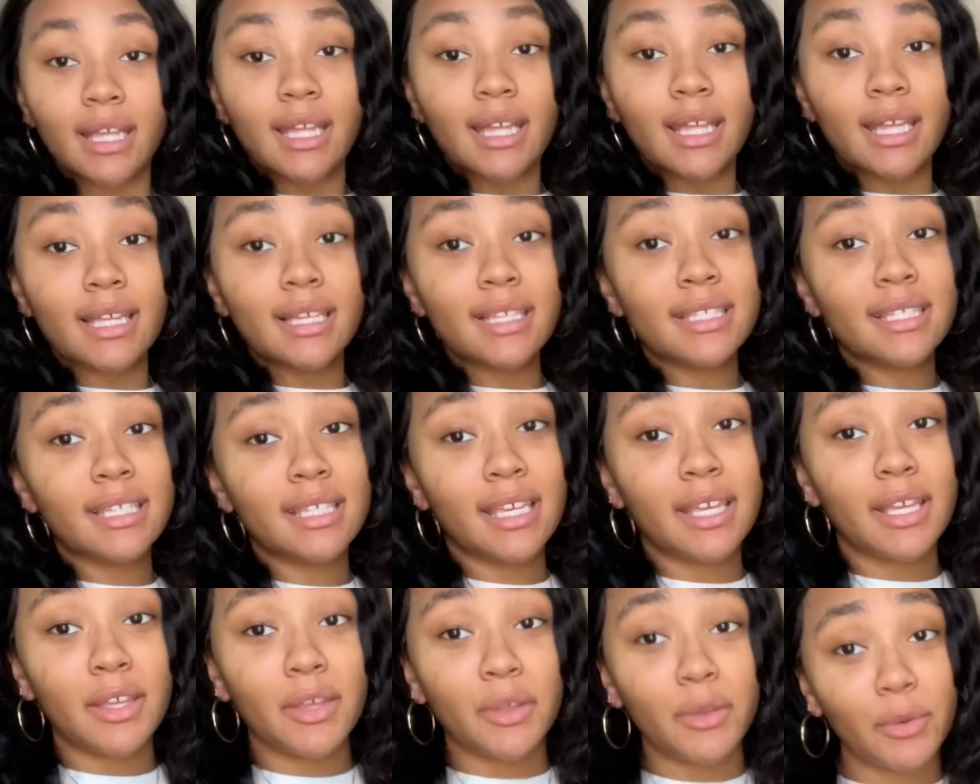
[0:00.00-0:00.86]
It's
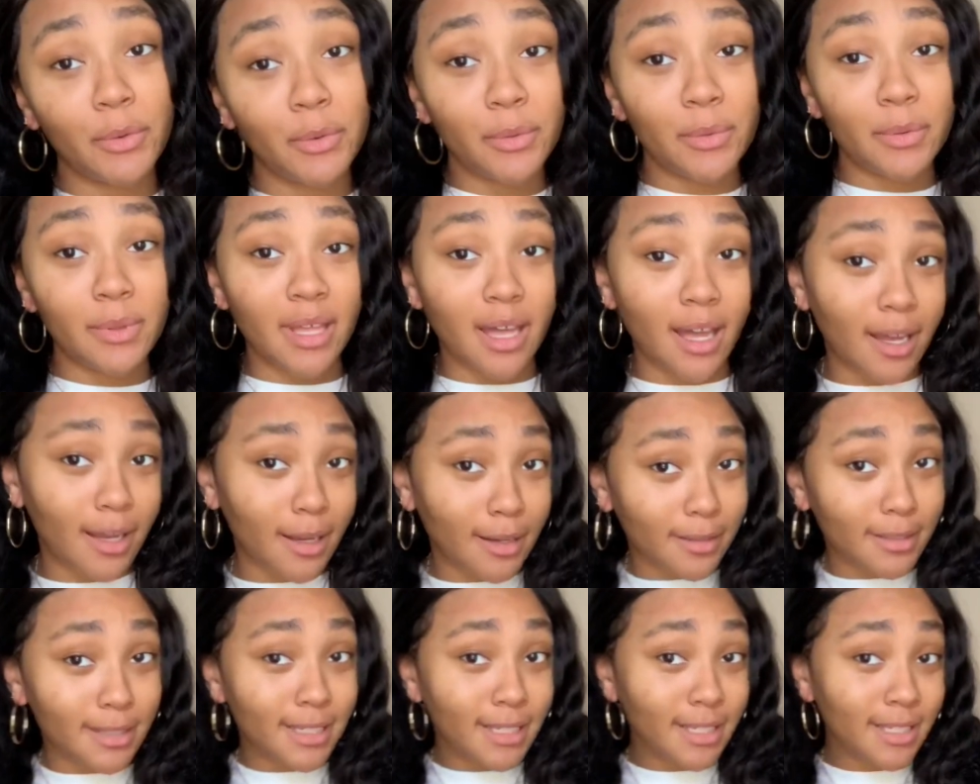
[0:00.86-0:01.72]
cute, y'all.
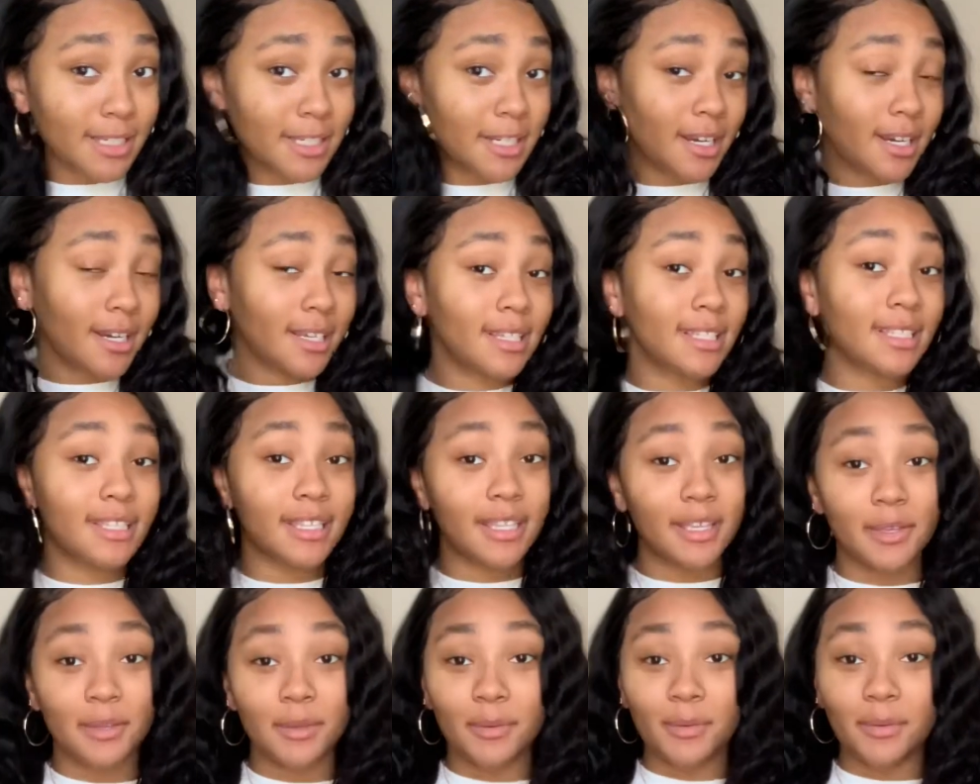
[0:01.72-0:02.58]
This shirt is
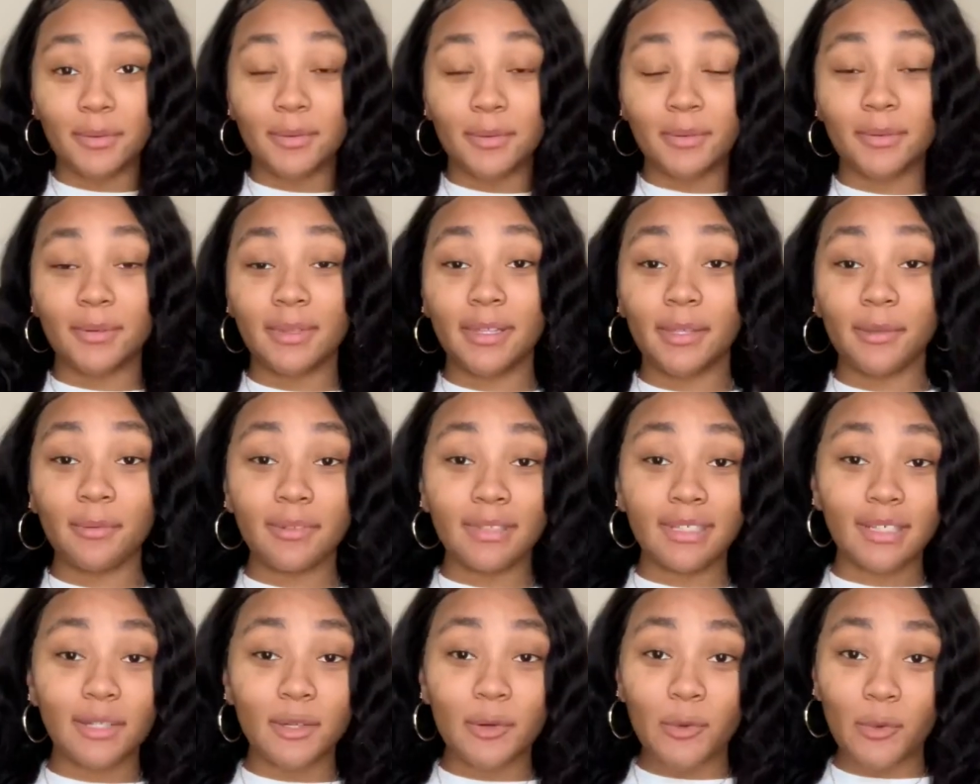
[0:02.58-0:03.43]
cute. Cute
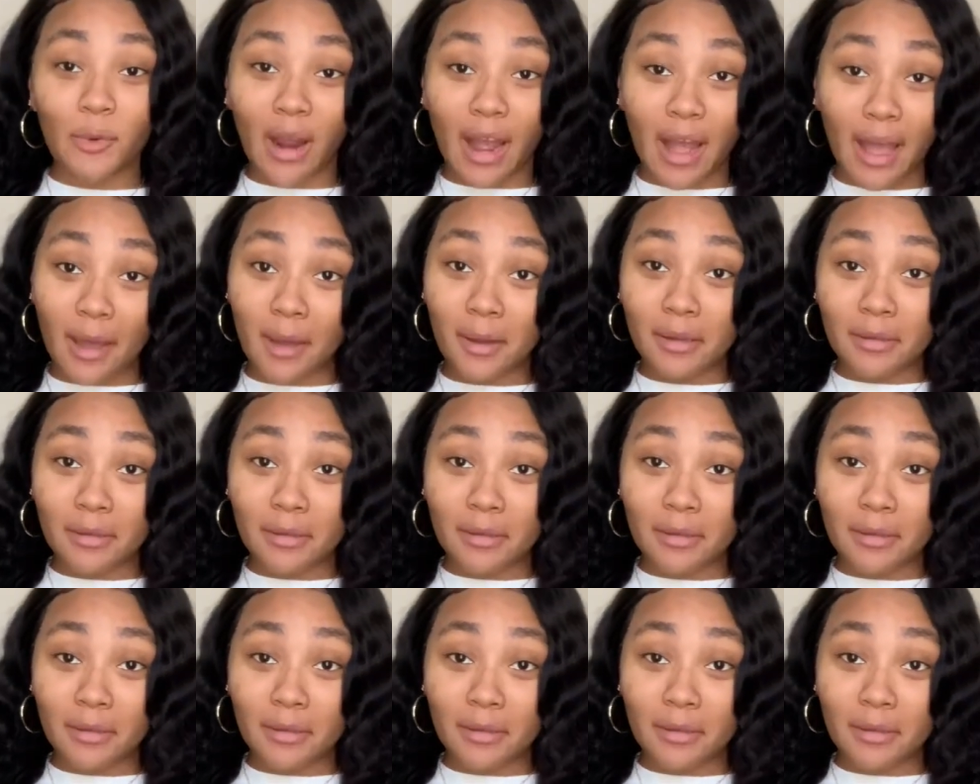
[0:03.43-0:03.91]
little crop.